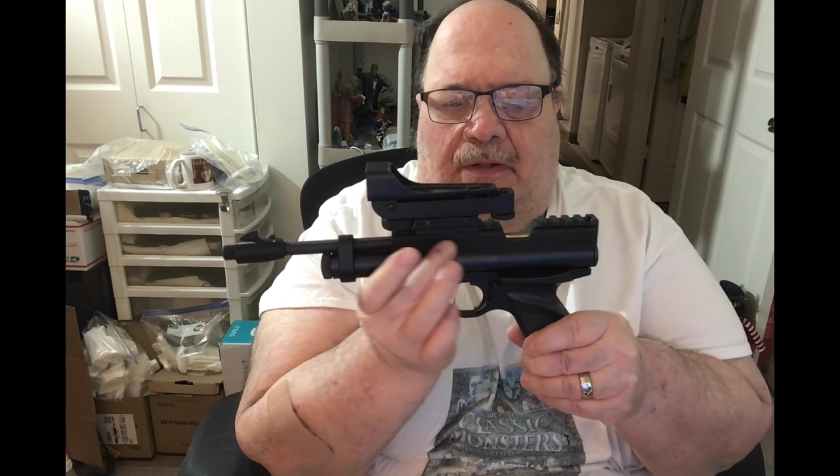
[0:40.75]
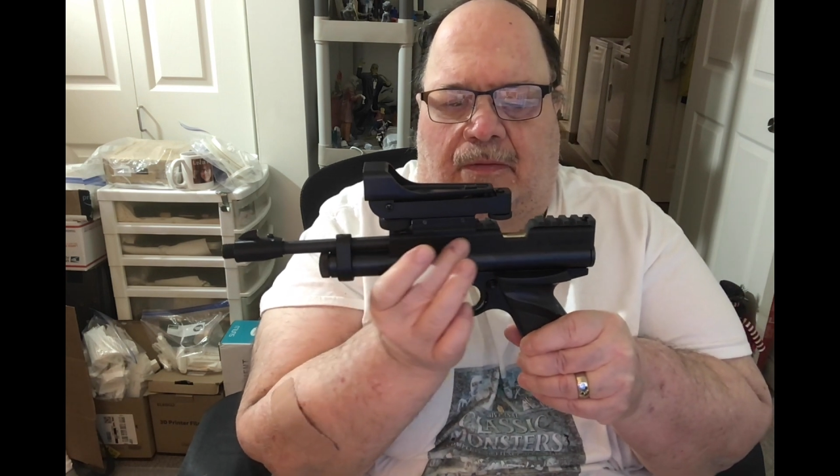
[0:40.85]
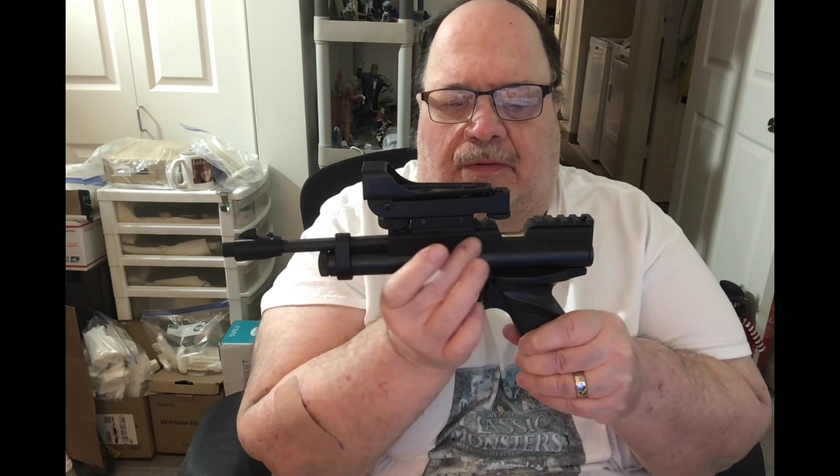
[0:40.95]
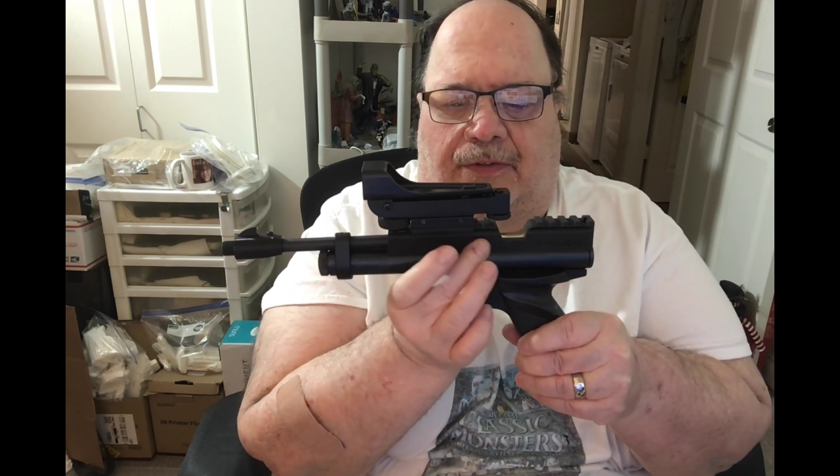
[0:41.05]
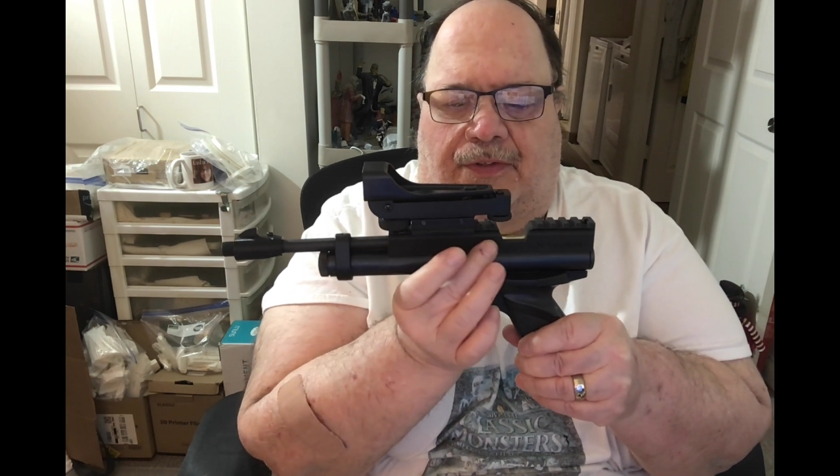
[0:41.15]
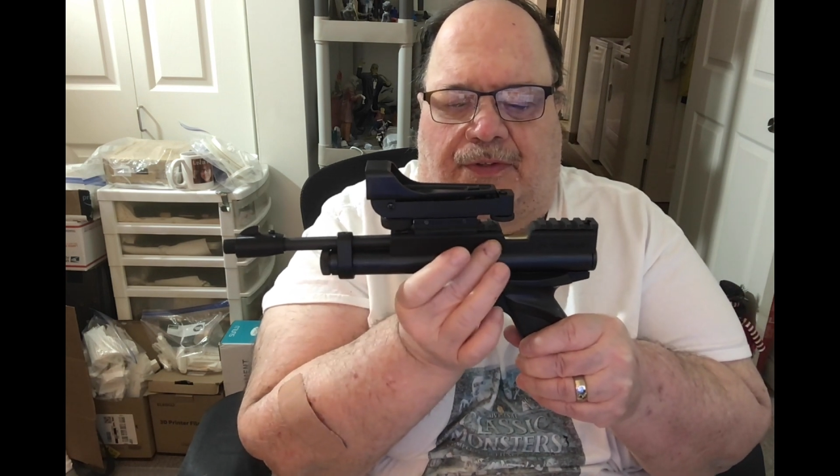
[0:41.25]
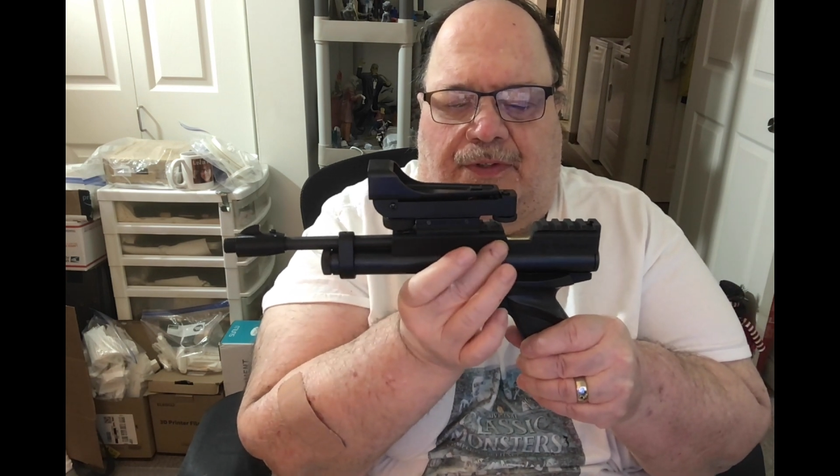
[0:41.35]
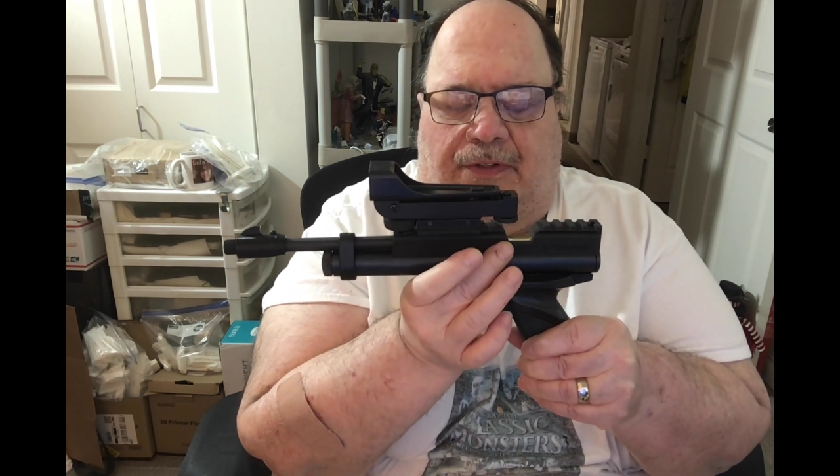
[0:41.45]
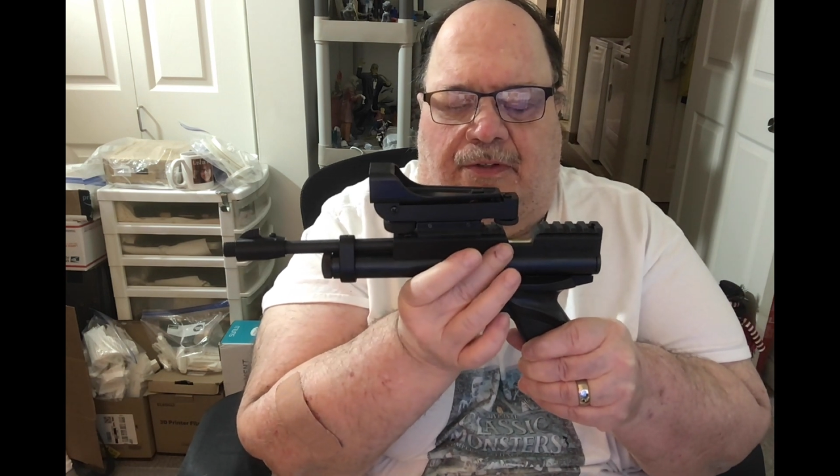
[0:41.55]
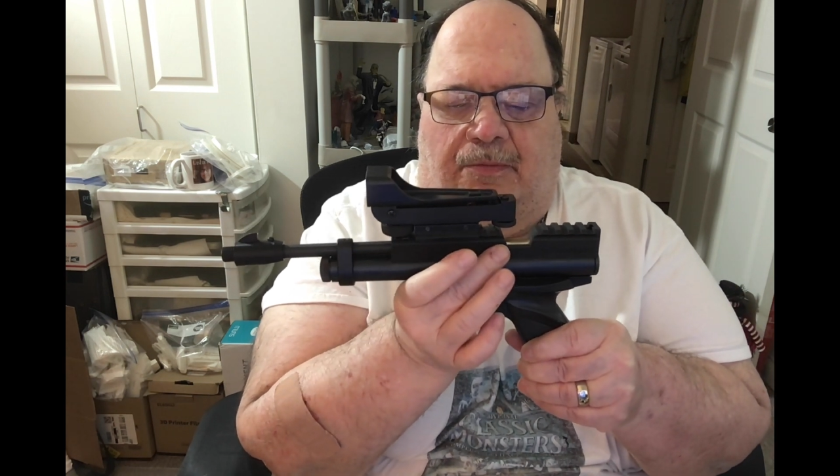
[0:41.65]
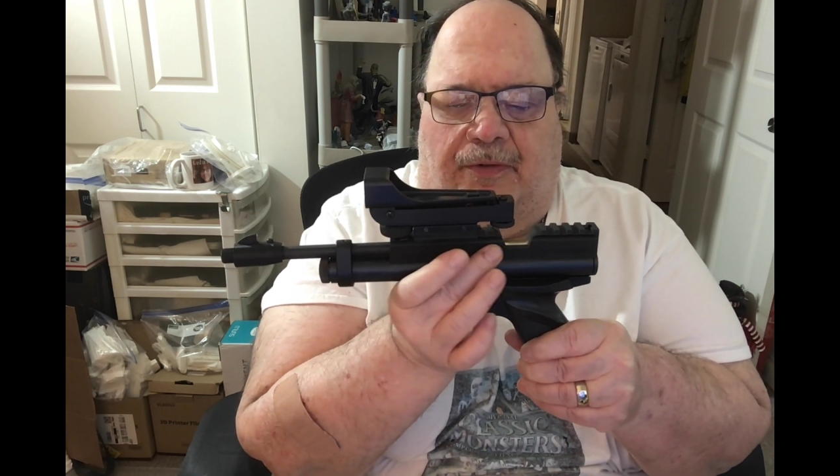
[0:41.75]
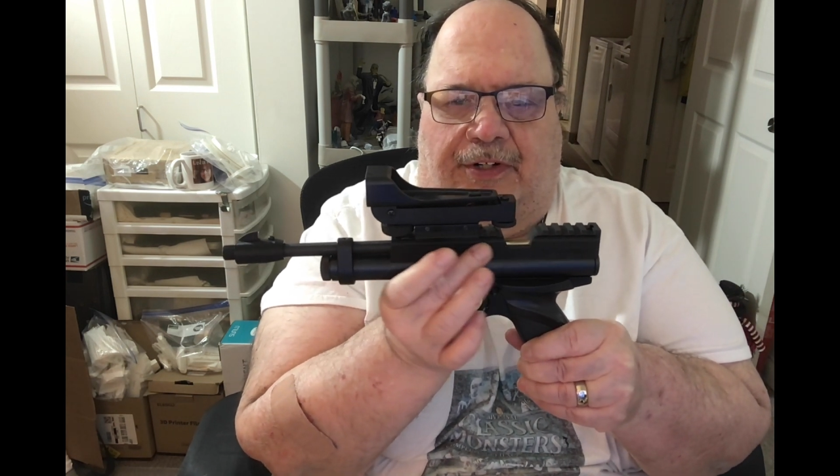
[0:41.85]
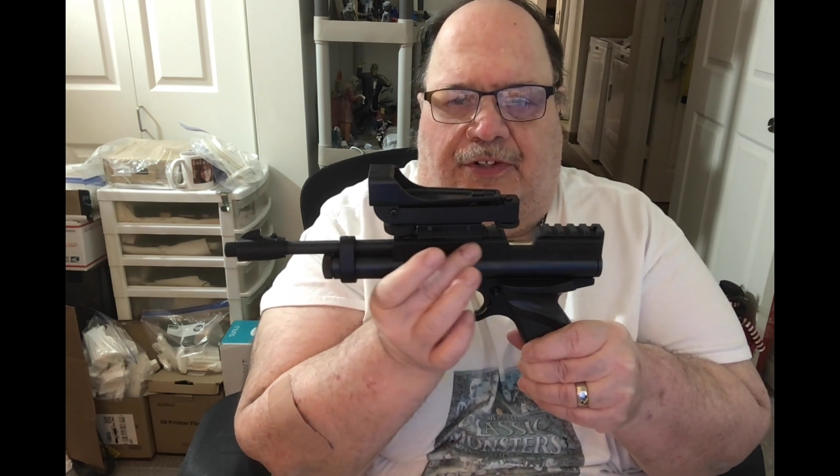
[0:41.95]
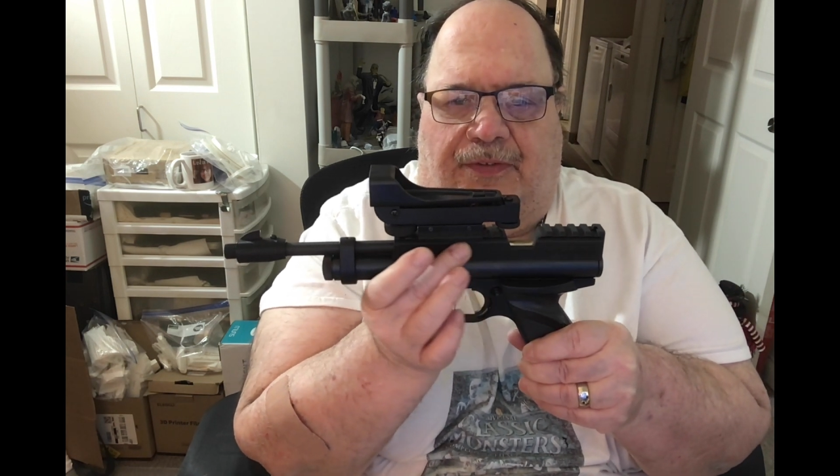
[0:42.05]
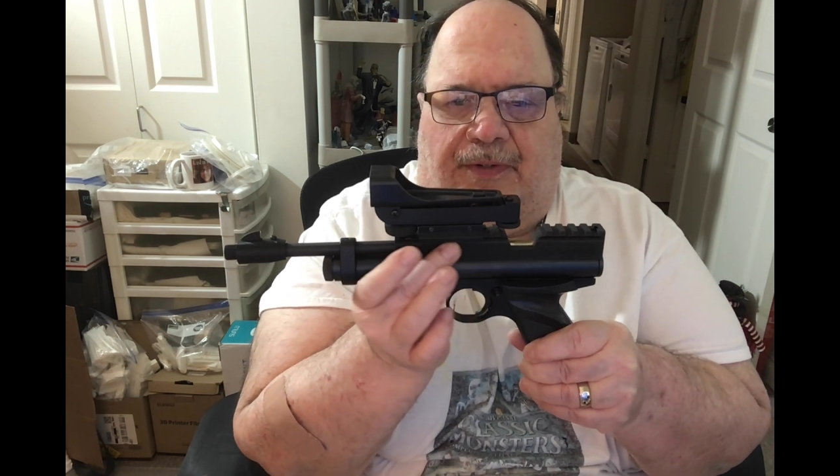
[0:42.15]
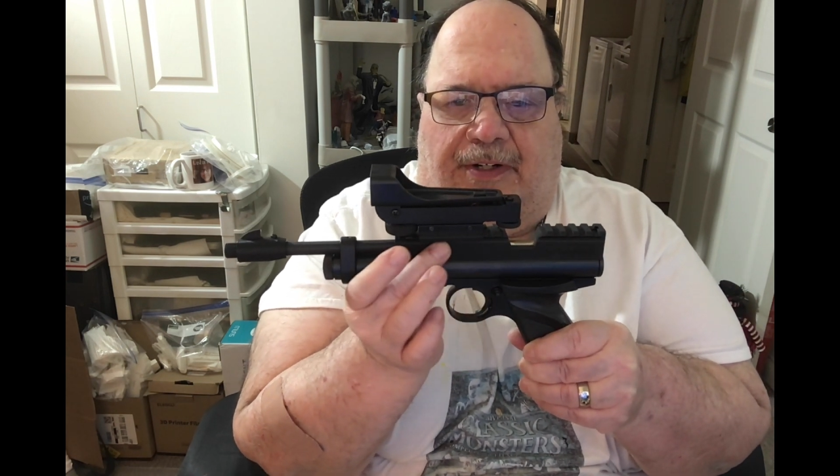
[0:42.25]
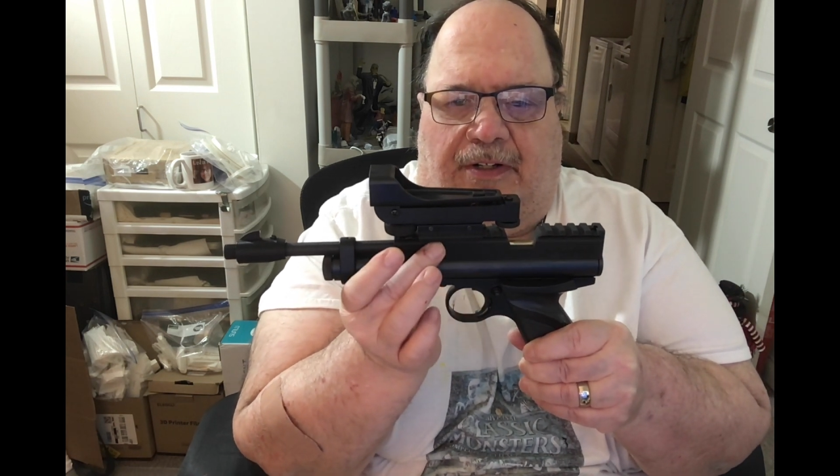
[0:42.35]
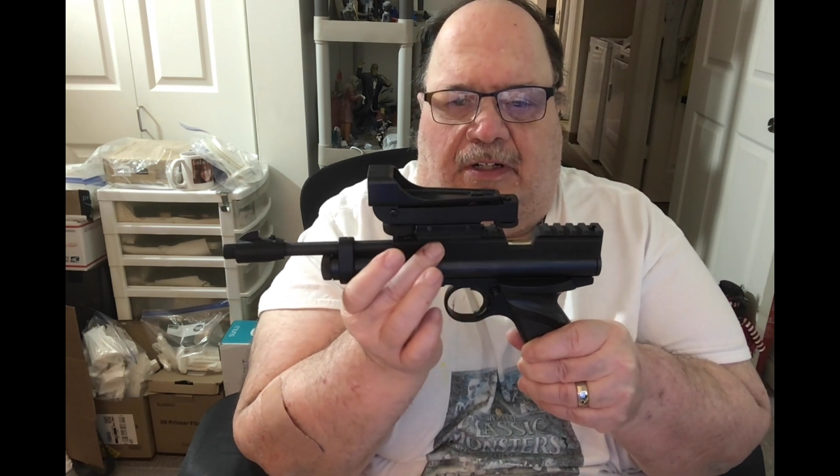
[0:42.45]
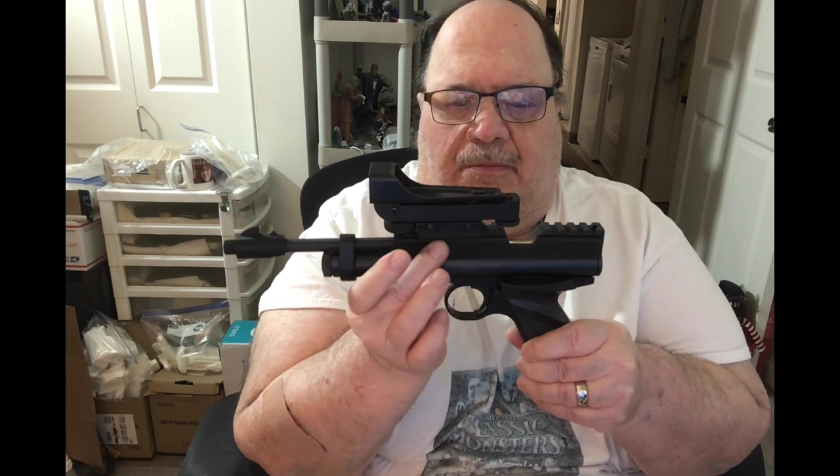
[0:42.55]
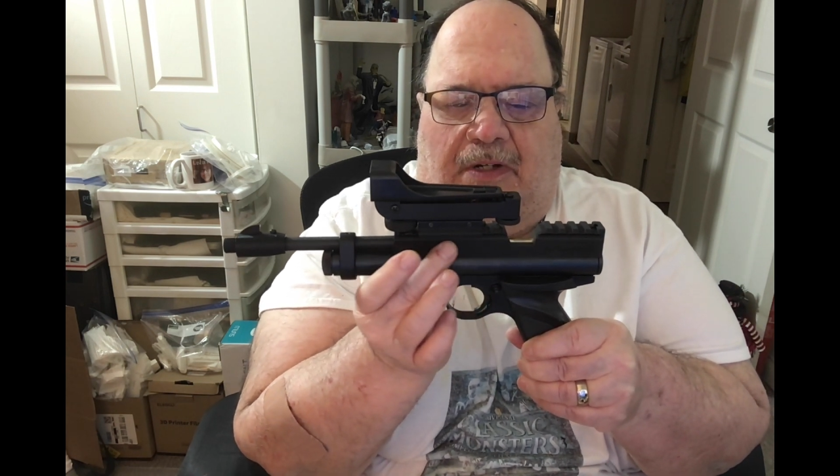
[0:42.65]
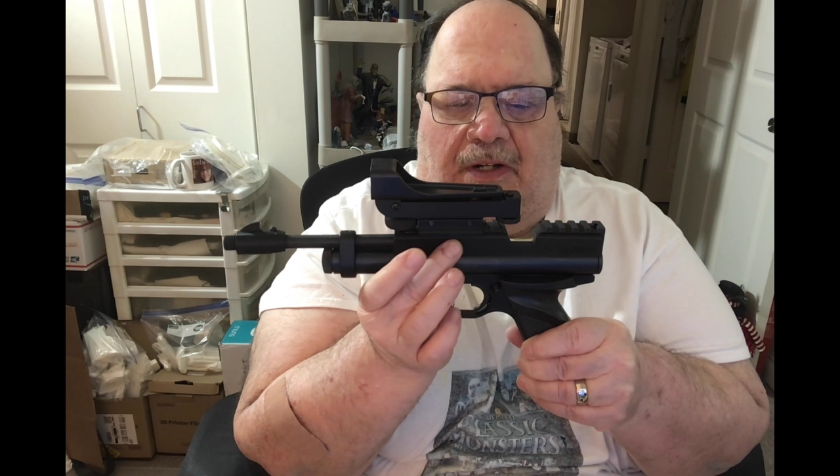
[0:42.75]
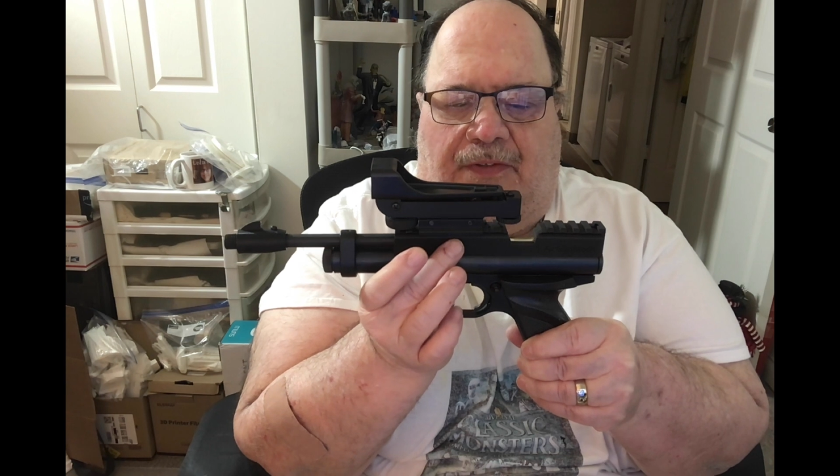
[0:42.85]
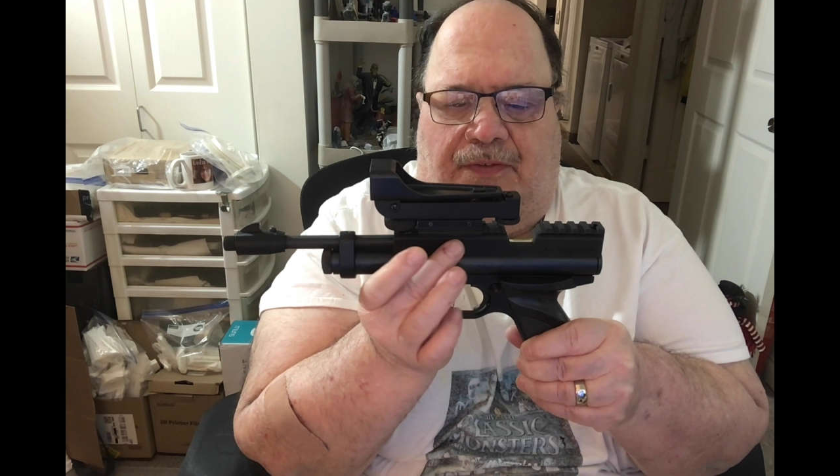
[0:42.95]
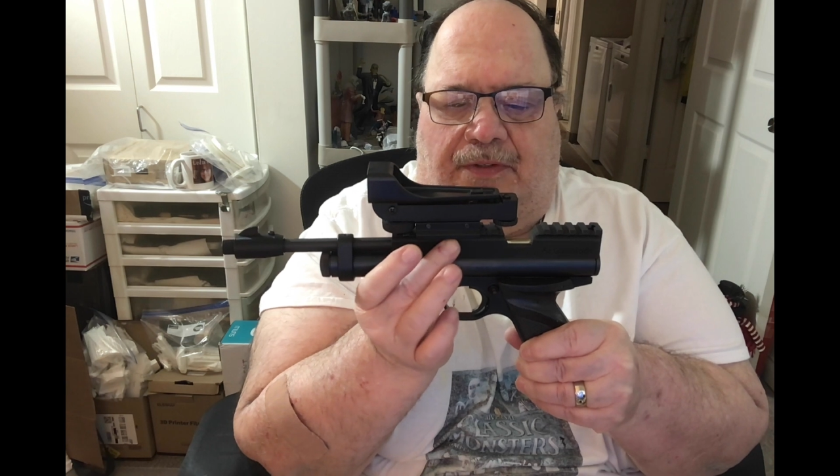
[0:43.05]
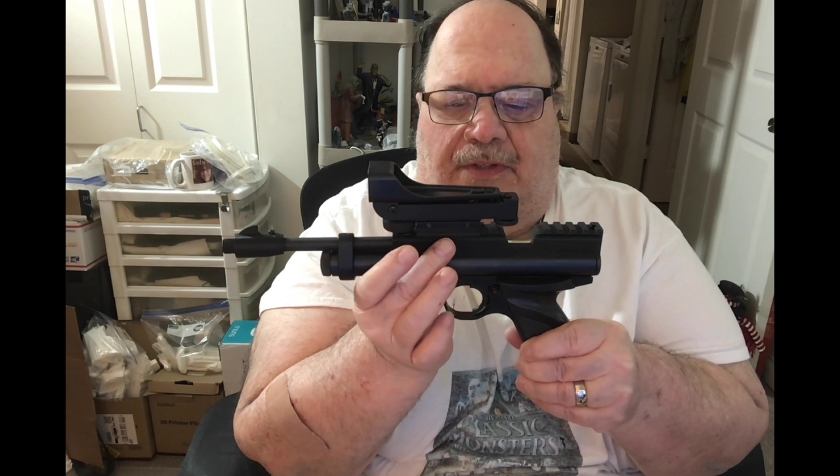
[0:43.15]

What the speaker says: which is the new Breech for Airgunmods.